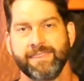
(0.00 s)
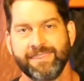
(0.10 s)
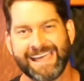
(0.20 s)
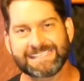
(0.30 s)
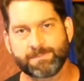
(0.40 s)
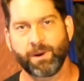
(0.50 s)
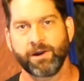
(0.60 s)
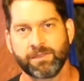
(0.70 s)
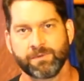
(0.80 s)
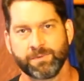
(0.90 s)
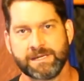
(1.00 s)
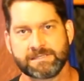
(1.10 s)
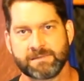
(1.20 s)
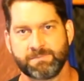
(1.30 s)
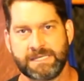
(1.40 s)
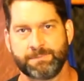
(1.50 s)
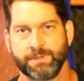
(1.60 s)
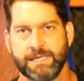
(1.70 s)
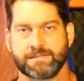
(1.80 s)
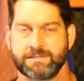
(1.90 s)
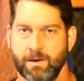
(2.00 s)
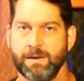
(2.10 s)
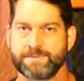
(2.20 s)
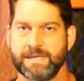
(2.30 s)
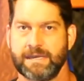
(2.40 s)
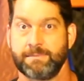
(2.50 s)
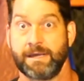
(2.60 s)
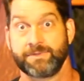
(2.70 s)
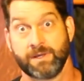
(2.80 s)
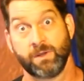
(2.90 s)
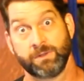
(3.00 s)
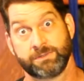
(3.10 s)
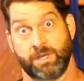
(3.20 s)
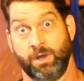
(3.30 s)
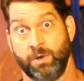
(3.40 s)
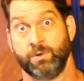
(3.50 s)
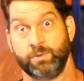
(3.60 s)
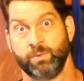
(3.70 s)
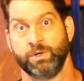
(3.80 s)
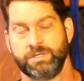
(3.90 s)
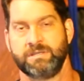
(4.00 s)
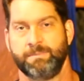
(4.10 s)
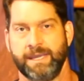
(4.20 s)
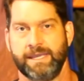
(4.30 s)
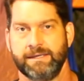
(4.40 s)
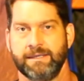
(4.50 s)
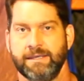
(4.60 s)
That's part of the reason people get so upset about the whole tonewood debate,